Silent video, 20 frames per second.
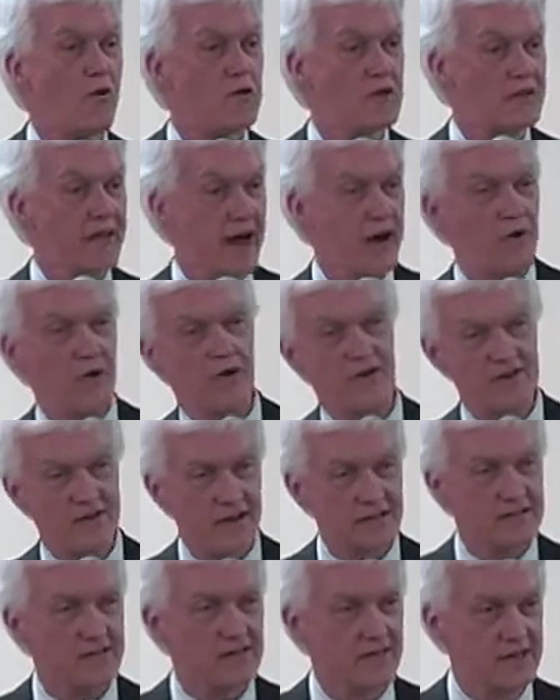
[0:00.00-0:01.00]
allow our
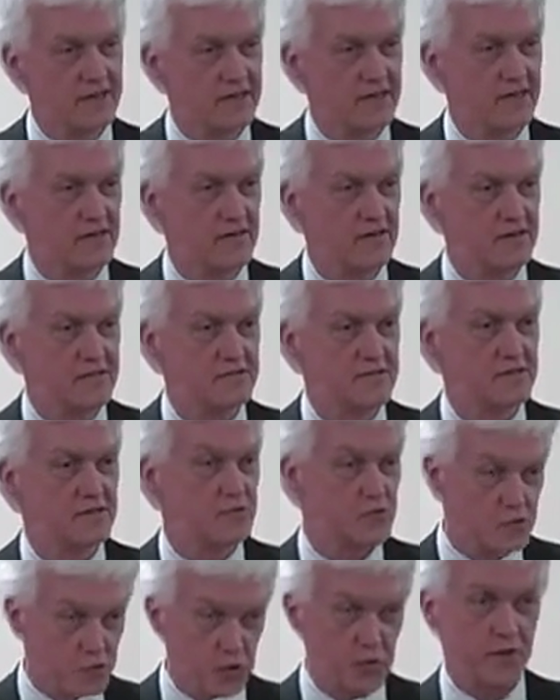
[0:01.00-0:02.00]
elected leaders
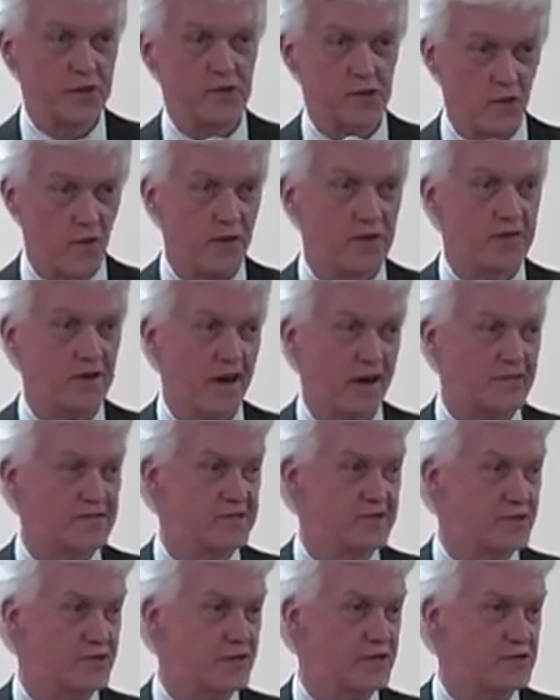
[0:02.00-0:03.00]
to ignore the
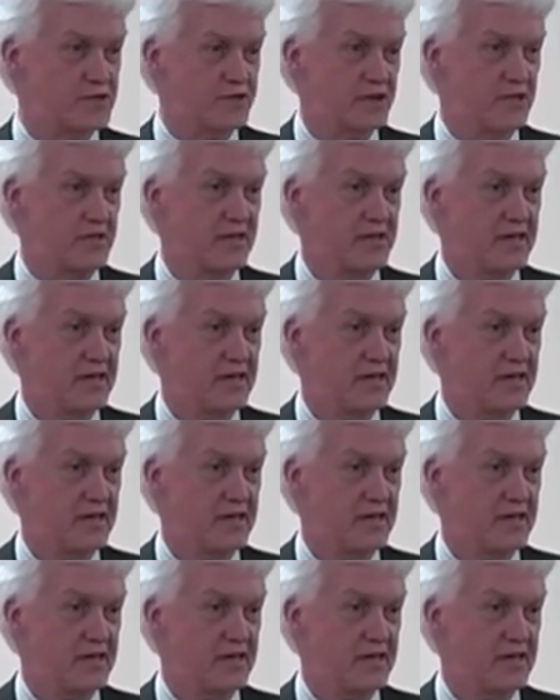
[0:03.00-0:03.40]
Constitution.